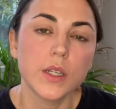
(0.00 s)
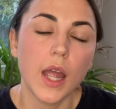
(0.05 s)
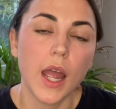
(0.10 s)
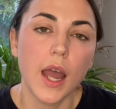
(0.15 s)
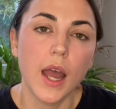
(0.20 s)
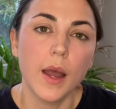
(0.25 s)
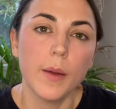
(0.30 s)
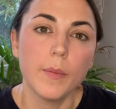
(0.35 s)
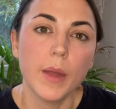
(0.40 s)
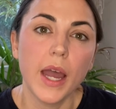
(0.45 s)

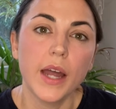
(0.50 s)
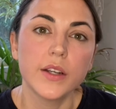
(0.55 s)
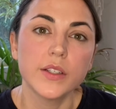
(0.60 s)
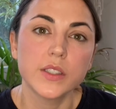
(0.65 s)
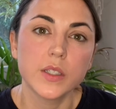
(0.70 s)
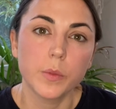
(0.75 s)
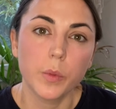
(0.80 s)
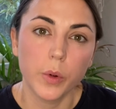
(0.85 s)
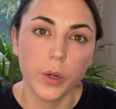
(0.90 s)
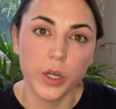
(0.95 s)
how to
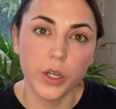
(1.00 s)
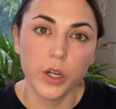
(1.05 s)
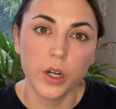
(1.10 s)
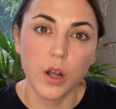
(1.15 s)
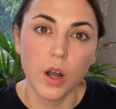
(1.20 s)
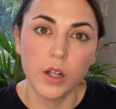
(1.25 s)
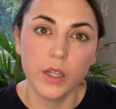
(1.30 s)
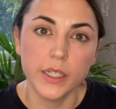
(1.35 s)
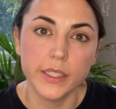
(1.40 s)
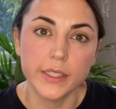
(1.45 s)
support your
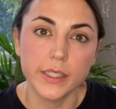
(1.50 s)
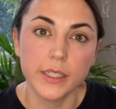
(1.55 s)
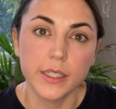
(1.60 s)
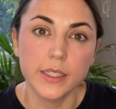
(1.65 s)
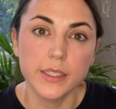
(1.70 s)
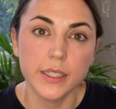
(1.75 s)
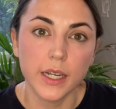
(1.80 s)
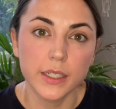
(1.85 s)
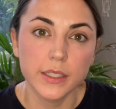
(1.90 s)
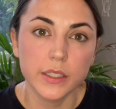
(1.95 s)
colleagues in
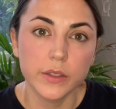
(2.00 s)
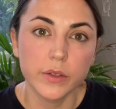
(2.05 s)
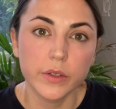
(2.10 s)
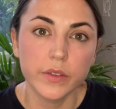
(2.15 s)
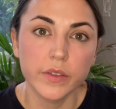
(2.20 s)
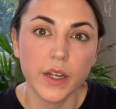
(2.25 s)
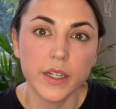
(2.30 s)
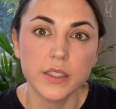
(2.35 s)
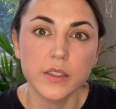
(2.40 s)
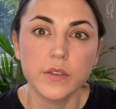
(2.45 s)
conducting
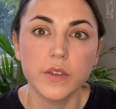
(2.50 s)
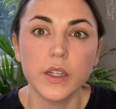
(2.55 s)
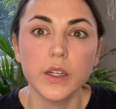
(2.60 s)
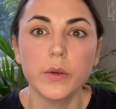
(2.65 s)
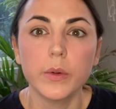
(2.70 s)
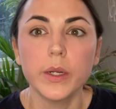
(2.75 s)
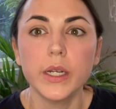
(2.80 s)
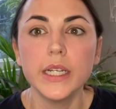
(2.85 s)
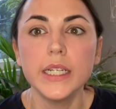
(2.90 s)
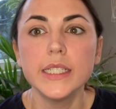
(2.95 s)
reflective
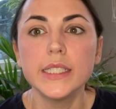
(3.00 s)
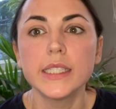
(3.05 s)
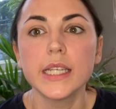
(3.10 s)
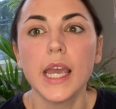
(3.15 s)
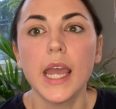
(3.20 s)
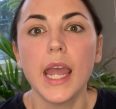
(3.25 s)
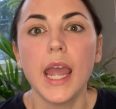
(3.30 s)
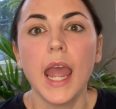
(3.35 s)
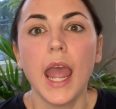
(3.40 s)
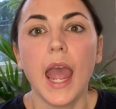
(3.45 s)
inquiries.
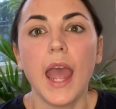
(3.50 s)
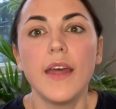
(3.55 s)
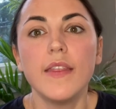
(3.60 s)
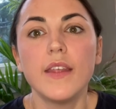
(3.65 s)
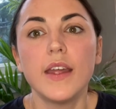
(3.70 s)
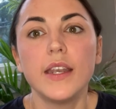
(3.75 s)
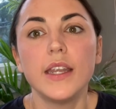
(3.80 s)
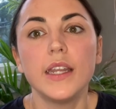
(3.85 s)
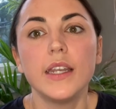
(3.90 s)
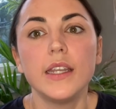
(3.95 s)
And
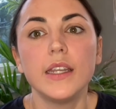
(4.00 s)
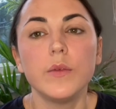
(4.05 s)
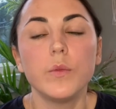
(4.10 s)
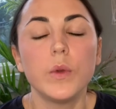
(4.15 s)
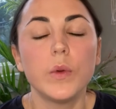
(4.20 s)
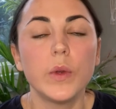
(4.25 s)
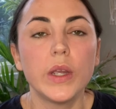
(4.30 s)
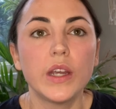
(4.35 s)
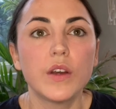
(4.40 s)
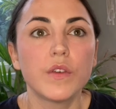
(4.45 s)
then in
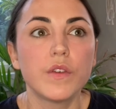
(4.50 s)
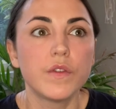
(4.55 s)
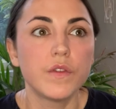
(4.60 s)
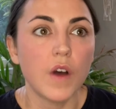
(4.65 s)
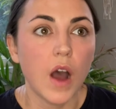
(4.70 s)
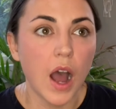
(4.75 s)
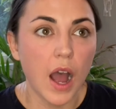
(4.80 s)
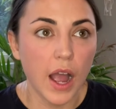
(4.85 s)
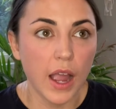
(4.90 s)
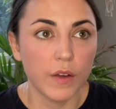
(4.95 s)
week
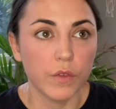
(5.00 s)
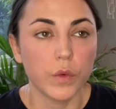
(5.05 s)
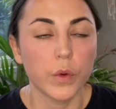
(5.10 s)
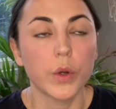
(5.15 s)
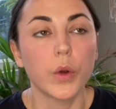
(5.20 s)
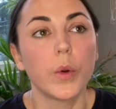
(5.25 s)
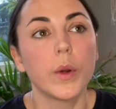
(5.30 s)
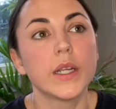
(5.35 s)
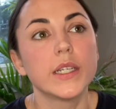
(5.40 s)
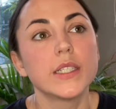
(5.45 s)
5, we're
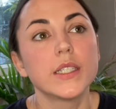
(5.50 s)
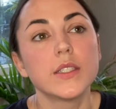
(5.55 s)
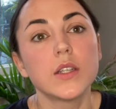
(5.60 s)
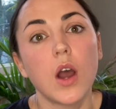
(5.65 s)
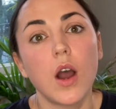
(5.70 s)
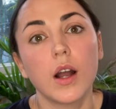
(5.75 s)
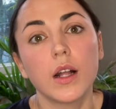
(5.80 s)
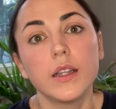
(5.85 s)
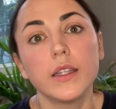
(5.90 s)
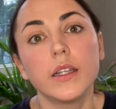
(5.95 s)
going to
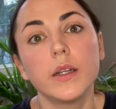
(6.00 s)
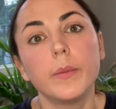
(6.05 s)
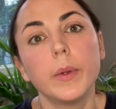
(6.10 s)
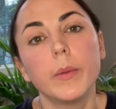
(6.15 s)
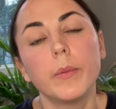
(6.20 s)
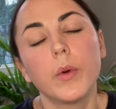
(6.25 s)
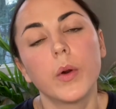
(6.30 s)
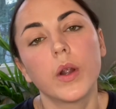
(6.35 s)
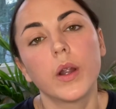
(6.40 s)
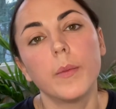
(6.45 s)
talk a little
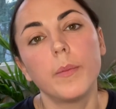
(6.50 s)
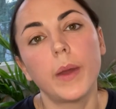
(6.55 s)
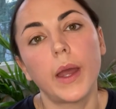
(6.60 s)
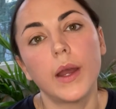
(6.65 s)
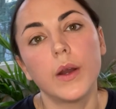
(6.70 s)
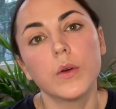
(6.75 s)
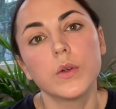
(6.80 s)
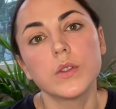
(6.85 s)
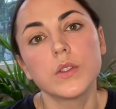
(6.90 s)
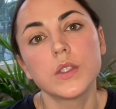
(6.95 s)
bit more
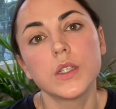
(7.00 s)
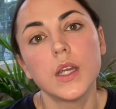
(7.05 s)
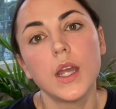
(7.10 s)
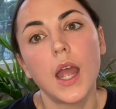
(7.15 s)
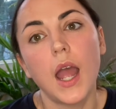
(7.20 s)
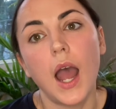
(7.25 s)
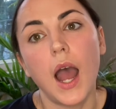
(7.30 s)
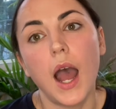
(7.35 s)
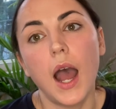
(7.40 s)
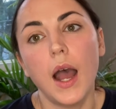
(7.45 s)
about
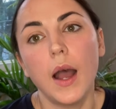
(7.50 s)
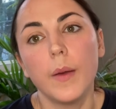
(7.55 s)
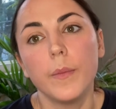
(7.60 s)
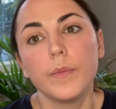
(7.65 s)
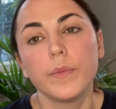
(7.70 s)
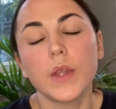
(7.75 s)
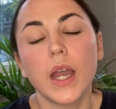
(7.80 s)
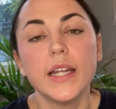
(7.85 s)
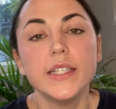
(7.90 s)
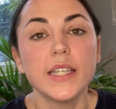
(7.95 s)

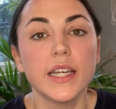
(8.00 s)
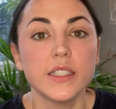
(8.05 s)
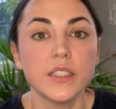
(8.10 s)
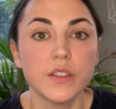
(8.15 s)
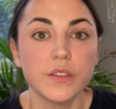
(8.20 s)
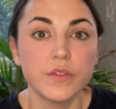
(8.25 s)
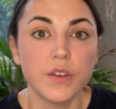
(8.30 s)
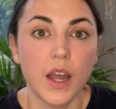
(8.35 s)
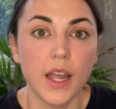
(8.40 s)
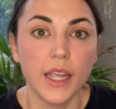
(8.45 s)

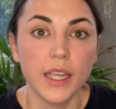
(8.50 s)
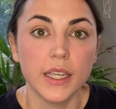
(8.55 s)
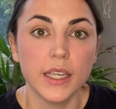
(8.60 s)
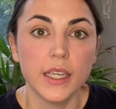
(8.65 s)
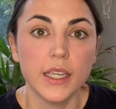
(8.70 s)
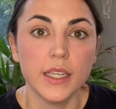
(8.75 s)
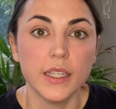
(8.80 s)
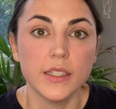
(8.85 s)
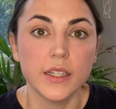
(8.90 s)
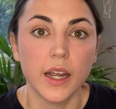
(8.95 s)
identifying
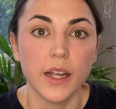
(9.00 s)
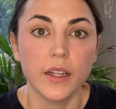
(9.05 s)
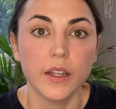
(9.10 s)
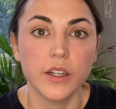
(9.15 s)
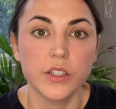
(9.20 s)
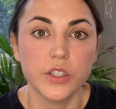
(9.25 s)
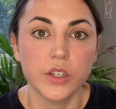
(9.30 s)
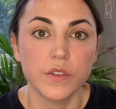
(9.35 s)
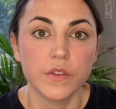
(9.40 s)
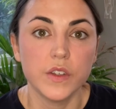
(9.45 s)
key
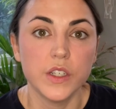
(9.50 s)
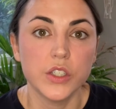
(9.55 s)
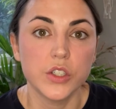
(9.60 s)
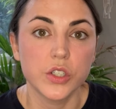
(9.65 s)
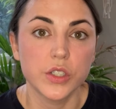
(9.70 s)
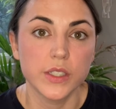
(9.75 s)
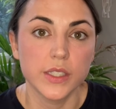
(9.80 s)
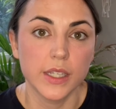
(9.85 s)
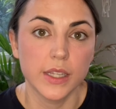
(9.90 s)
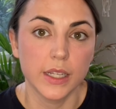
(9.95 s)
dialogic
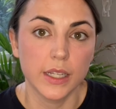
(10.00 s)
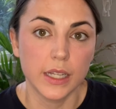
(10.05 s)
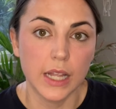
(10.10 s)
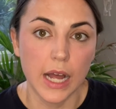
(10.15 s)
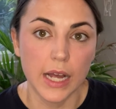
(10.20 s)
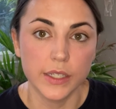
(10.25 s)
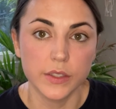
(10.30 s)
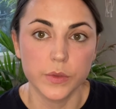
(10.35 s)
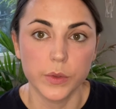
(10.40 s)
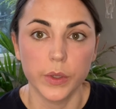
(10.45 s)
features in the
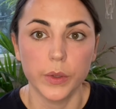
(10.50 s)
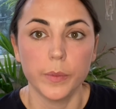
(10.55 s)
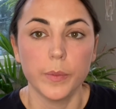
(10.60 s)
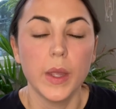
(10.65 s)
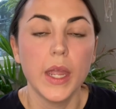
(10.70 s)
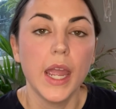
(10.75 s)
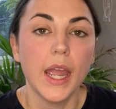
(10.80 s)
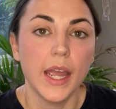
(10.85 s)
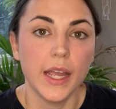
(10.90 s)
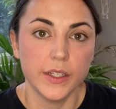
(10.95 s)
classroom.
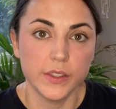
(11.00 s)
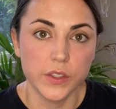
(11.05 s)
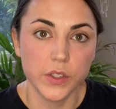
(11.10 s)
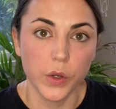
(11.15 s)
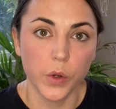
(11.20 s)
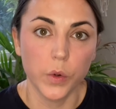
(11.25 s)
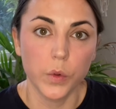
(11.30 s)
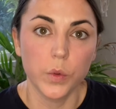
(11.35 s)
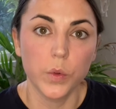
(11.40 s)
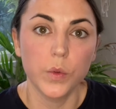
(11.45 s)
And
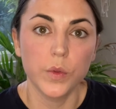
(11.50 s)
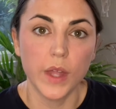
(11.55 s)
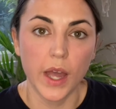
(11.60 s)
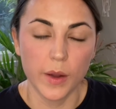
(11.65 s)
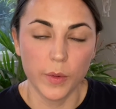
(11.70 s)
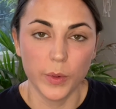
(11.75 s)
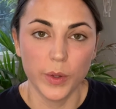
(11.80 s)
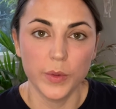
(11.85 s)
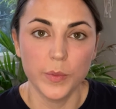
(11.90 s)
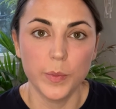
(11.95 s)
so
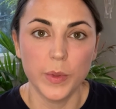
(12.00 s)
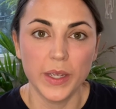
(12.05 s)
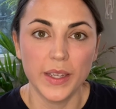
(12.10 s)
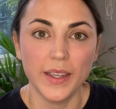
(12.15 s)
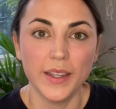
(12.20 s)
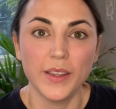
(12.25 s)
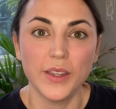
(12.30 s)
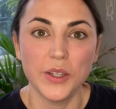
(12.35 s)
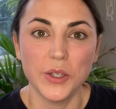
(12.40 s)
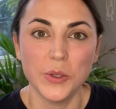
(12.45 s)
that would
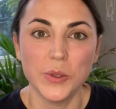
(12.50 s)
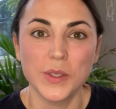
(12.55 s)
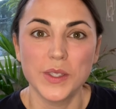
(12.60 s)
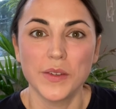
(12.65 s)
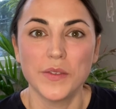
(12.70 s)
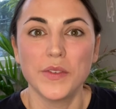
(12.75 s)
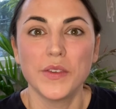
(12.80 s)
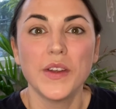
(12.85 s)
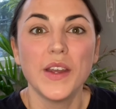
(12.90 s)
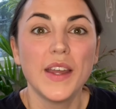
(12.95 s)
be the use
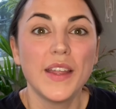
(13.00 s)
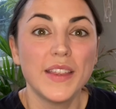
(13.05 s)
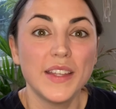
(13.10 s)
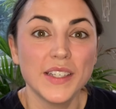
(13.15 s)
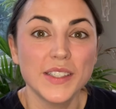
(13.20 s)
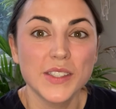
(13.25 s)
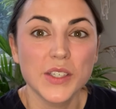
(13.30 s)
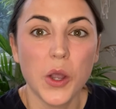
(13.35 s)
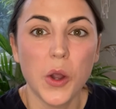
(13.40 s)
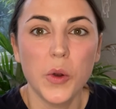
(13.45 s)
of
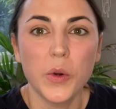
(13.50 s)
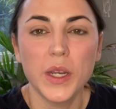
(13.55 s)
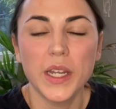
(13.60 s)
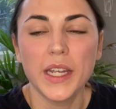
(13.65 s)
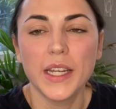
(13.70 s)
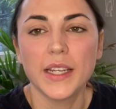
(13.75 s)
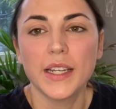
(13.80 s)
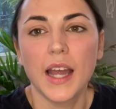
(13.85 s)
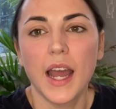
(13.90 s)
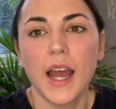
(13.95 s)
this
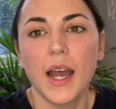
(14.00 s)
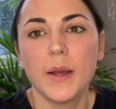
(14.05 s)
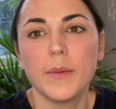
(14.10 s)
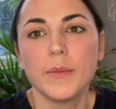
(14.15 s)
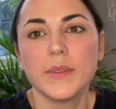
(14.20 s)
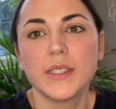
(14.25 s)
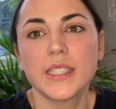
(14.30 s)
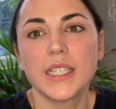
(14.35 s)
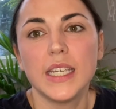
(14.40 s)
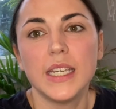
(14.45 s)
coding
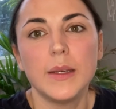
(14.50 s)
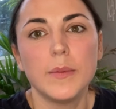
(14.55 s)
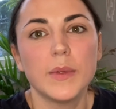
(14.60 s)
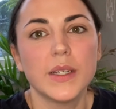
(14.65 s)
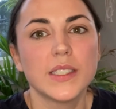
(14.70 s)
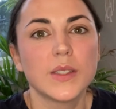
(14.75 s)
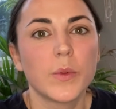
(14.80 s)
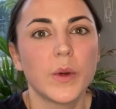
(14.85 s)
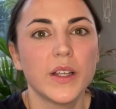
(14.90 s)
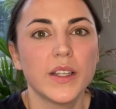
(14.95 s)
scheme
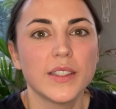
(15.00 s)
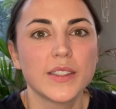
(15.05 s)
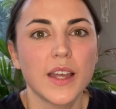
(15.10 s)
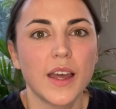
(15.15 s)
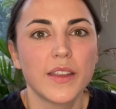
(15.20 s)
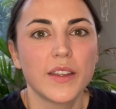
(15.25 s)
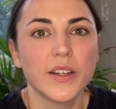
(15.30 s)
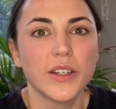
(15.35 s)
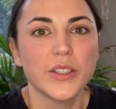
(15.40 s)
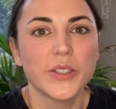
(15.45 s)
as well as
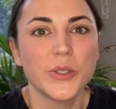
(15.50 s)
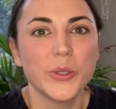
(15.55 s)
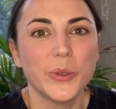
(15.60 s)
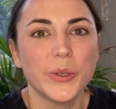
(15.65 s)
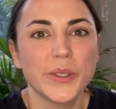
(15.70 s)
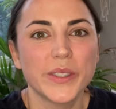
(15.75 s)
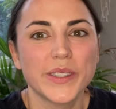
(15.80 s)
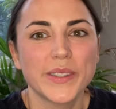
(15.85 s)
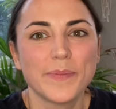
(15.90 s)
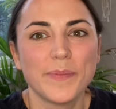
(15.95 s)
other
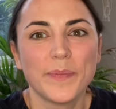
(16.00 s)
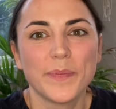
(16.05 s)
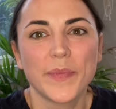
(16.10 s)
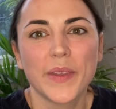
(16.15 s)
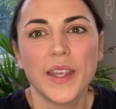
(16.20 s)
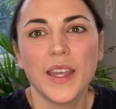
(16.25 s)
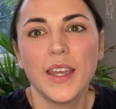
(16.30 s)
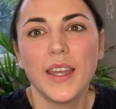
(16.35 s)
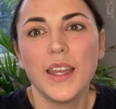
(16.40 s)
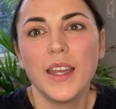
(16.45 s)
tools.
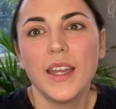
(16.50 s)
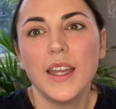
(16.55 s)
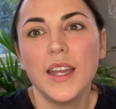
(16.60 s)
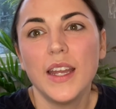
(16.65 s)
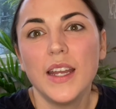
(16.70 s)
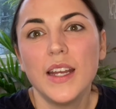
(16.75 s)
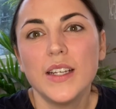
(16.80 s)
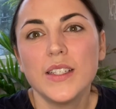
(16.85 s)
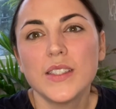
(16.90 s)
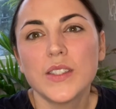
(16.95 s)

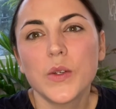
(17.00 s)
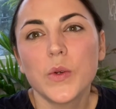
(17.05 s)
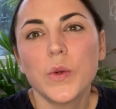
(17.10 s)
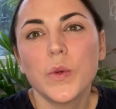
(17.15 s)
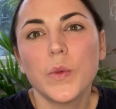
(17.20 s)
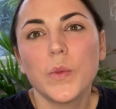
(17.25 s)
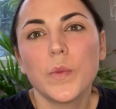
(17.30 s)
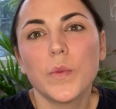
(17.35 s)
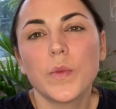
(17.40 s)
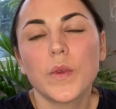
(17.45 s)

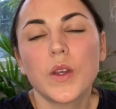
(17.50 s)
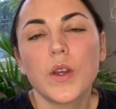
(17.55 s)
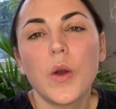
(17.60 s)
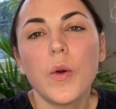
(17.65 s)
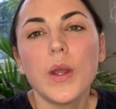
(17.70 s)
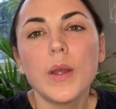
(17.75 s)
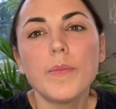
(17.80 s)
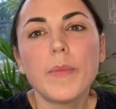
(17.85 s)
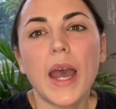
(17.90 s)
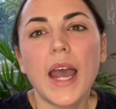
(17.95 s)
So
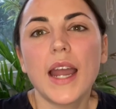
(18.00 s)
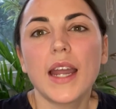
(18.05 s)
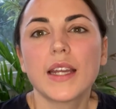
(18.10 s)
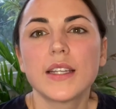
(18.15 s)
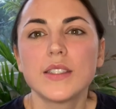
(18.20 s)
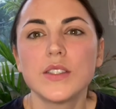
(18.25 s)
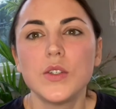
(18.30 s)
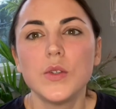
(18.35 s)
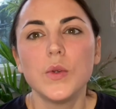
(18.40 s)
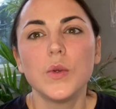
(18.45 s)
going
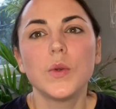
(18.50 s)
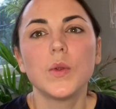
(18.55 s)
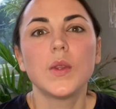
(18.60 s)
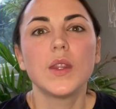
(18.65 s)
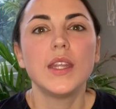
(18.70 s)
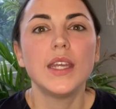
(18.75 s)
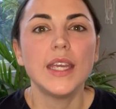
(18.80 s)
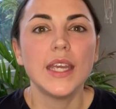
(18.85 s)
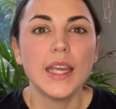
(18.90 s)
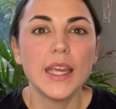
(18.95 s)
back to
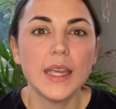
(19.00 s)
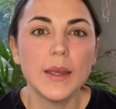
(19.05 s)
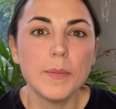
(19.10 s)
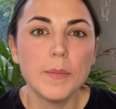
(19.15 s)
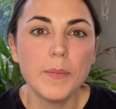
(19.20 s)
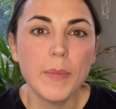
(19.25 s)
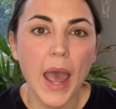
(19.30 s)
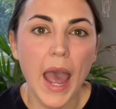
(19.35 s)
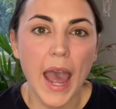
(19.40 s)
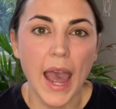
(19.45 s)
the
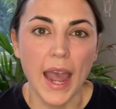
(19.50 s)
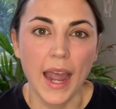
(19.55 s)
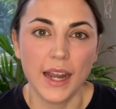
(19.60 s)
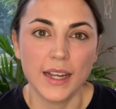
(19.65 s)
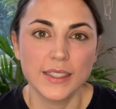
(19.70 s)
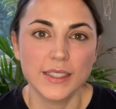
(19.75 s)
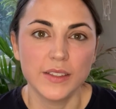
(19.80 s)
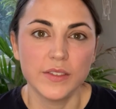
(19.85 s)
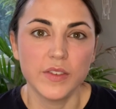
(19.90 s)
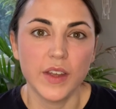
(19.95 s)

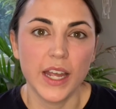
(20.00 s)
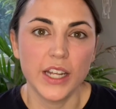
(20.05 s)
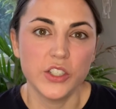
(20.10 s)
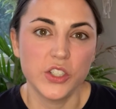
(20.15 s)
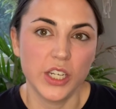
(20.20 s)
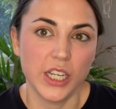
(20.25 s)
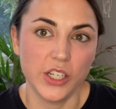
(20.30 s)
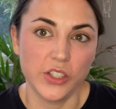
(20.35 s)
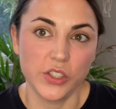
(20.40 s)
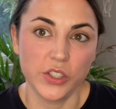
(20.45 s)
impact of
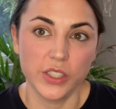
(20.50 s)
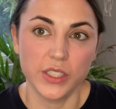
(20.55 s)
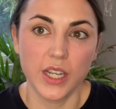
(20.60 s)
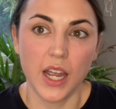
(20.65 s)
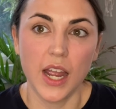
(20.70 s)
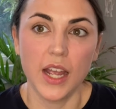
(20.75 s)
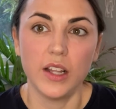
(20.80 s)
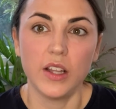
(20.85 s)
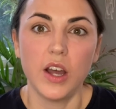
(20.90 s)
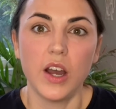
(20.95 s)
educational
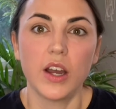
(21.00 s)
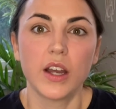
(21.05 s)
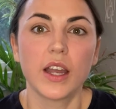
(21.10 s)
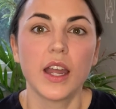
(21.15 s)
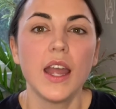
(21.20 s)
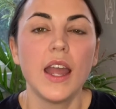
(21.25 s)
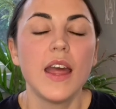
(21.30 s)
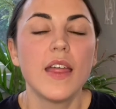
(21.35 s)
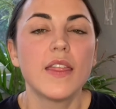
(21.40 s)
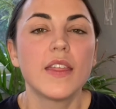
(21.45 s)
dialogue,
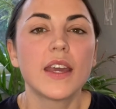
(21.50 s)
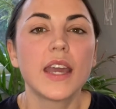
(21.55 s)
the